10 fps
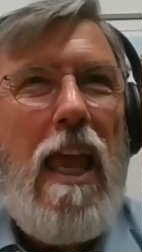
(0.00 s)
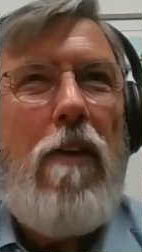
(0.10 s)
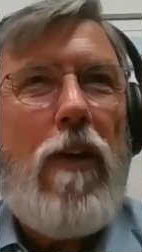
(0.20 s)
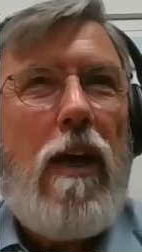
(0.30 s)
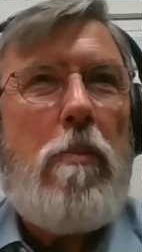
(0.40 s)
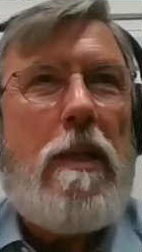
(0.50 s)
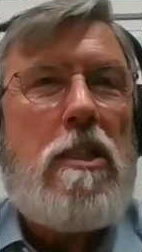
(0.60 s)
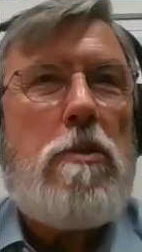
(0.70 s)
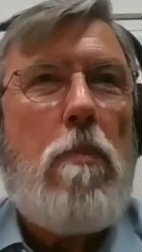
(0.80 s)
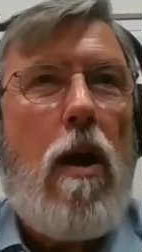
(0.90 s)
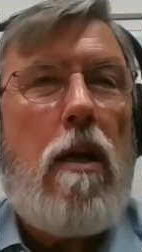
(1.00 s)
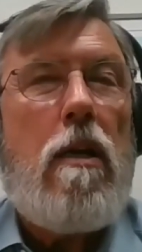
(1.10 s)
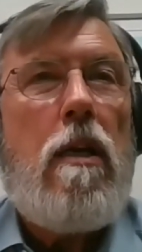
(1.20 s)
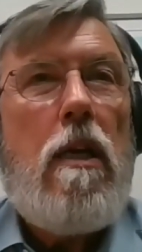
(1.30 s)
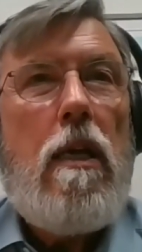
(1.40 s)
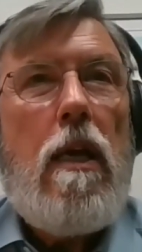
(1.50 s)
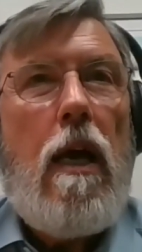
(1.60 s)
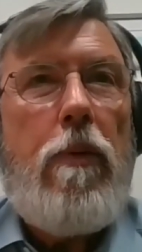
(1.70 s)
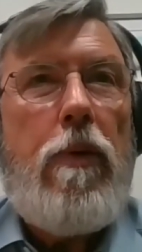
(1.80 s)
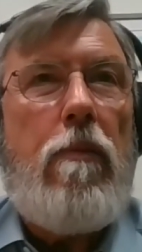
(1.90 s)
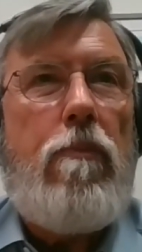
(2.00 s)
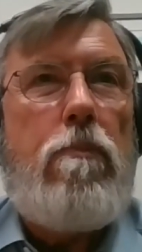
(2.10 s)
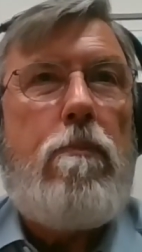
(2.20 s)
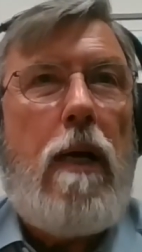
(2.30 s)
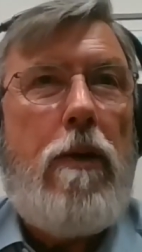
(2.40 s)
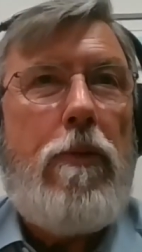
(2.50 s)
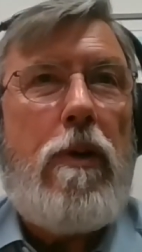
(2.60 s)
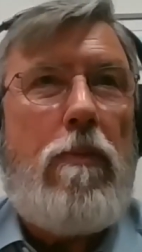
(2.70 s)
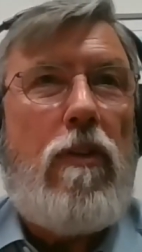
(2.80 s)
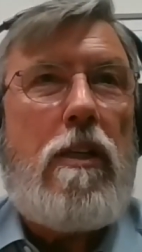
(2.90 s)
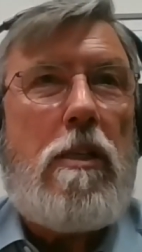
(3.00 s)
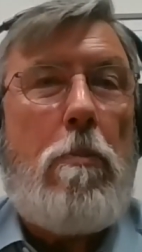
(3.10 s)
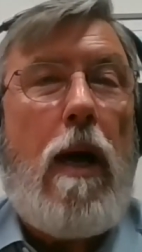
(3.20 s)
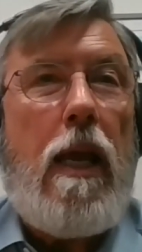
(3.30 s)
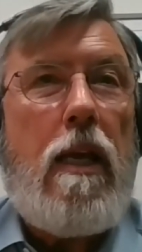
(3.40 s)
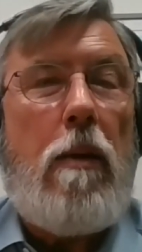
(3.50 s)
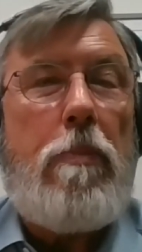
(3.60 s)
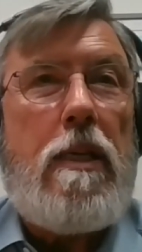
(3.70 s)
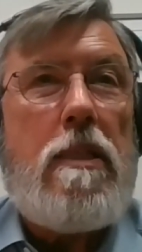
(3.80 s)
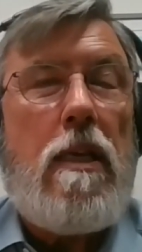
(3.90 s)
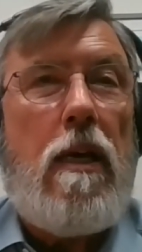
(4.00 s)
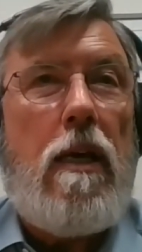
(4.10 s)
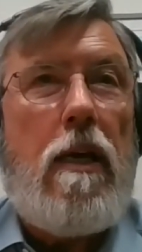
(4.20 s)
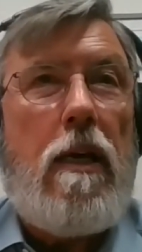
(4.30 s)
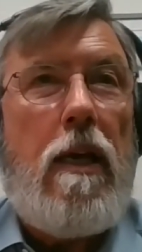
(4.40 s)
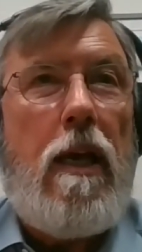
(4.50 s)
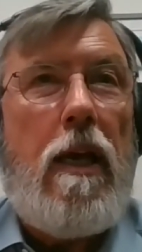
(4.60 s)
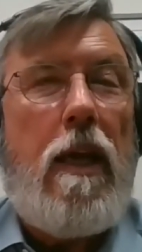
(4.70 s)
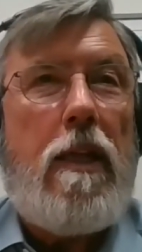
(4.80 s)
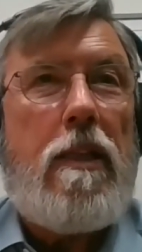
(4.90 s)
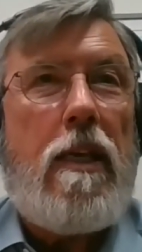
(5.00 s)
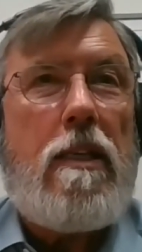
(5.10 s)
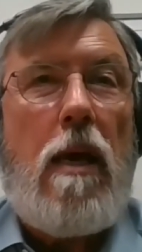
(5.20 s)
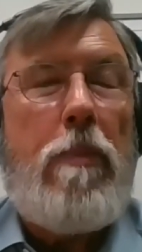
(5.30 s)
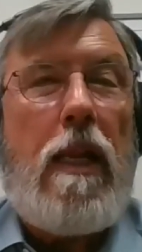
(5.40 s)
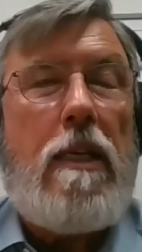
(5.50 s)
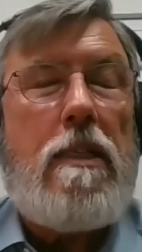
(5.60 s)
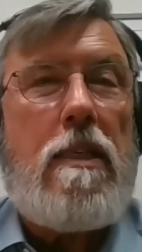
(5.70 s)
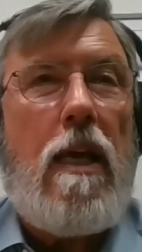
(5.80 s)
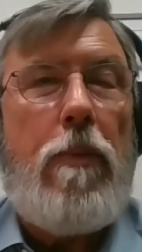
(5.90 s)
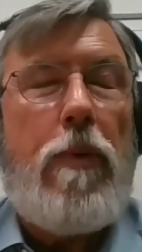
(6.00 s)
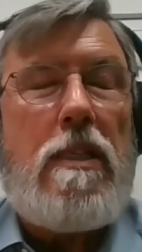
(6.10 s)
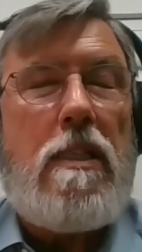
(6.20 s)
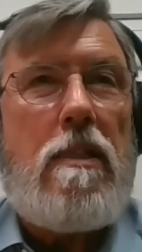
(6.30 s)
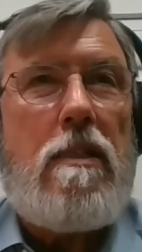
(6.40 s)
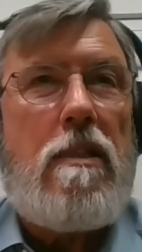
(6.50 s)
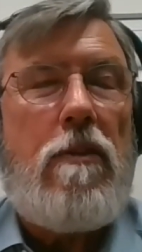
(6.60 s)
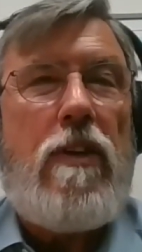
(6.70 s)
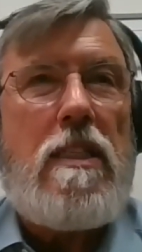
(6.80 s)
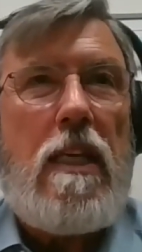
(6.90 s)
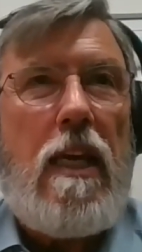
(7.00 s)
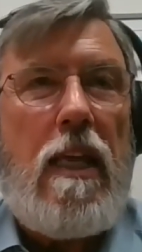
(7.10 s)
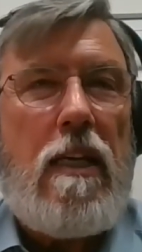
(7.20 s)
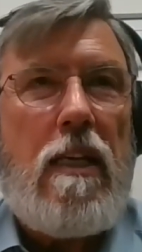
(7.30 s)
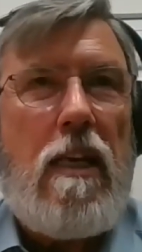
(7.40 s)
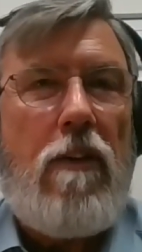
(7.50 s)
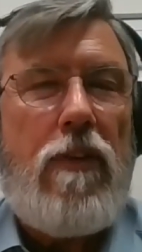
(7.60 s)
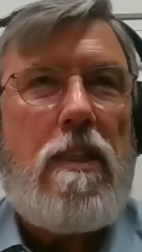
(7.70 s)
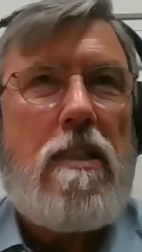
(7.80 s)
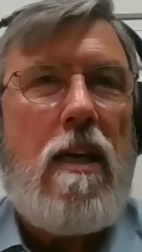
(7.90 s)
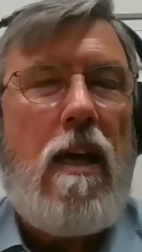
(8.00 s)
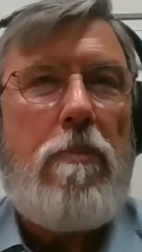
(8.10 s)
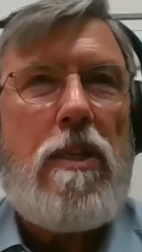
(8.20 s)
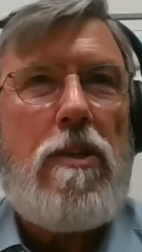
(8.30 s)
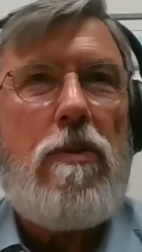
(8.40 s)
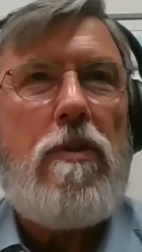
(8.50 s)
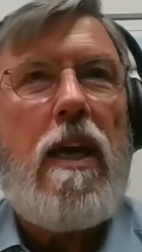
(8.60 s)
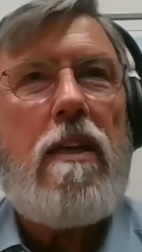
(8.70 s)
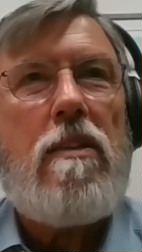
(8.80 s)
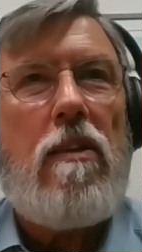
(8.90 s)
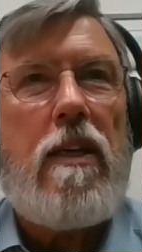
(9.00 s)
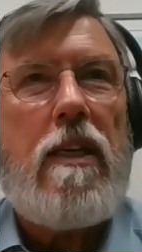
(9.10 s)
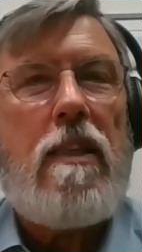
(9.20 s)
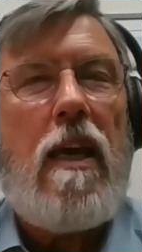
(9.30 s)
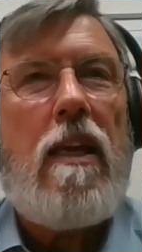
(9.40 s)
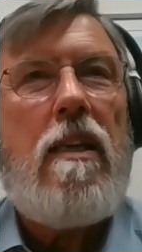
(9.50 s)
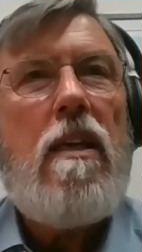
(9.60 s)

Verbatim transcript: if I'd have been smarter, I would have I would have looked to buy companies uh, at, at, that time, but I just I wasn't sophisticated enough at the time to do that to look at that.